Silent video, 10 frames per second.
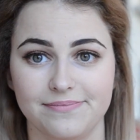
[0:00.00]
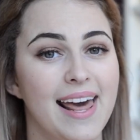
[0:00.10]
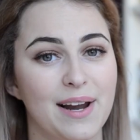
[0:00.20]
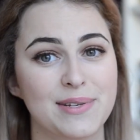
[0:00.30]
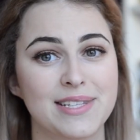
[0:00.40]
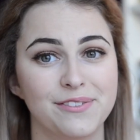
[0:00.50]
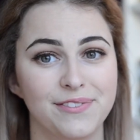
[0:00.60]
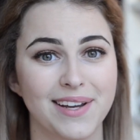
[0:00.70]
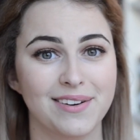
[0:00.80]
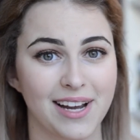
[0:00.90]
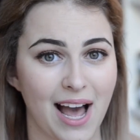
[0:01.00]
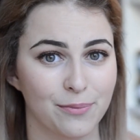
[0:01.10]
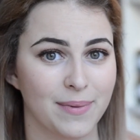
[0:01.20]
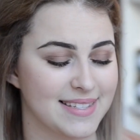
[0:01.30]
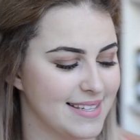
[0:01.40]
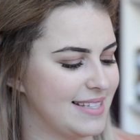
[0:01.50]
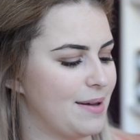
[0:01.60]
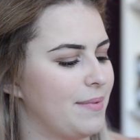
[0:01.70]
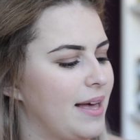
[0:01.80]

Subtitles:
And I was still figuring out my system,